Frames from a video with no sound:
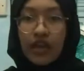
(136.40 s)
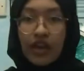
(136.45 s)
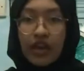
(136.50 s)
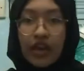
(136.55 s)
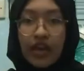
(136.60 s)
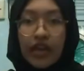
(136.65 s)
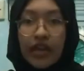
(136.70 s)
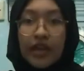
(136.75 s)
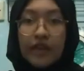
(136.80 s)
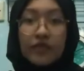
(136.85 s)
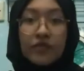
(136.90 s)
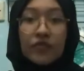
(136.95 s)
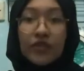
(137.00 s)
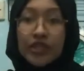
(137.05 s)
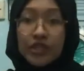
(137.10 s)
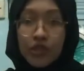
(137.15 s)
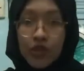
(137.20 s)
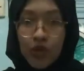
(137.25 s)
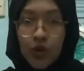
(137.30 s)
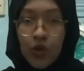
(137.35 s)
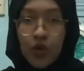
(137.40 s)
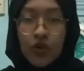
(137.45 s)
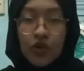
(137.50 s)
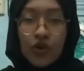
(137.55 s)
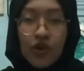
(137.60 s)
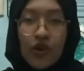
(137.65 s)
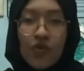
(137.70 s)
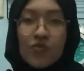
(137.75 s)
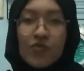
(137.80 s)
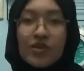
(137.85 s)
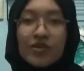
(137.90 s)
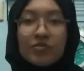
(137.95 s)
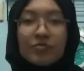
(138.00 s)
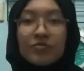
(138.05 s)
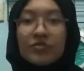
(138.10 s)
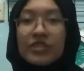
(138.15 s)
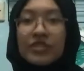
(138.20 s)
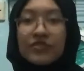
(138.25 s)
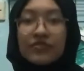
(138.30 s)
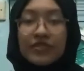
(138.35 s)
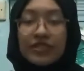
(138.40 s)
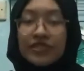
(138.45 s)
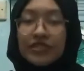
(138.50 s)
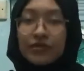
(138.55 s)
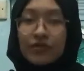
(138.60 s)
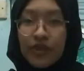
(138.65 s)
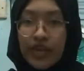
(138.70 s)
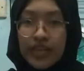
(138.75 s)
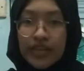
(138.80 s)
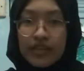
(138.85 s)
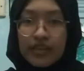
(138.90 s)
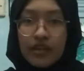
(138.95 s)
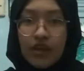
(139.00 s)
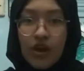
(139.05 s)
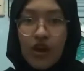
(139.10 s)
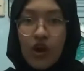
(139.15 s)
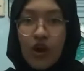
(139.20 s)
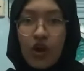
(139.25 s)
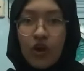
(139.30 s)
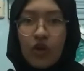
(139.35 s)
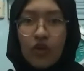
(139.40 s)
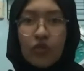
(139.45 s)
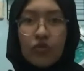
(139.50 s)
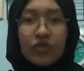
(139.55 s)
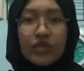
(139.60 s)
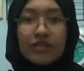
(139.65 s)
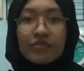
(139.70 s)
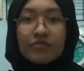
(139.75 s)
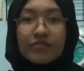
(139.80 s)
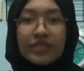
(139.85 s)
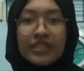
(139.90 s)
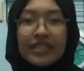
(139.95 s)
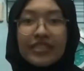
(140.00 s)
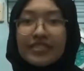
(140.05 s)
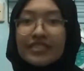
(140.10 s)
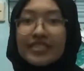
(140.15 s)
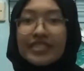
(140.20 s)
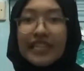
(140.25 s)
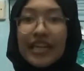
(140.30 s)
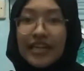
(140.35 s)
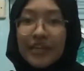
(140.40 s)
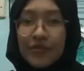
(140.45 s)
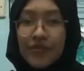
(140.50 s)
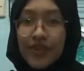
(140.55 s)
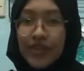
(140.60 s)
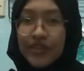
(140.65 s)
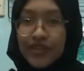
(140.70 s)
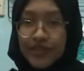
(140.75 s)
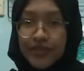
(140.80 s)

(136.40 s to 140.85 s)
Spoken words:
and window will prevent rain or will bring a sunny weather.